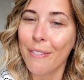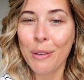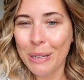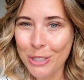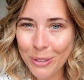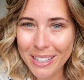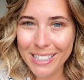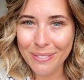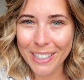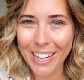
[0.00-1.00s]
if you enjoy
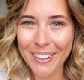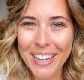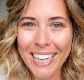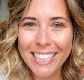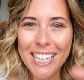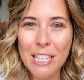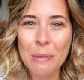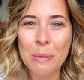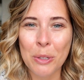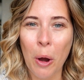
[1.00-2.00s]
this video, click the
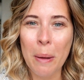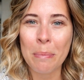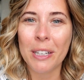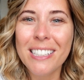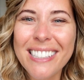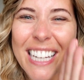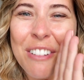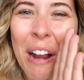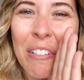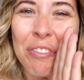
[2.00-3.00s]
subscribe button and stick
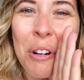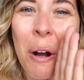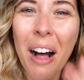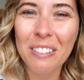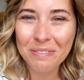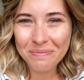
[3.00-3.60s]
around for a while.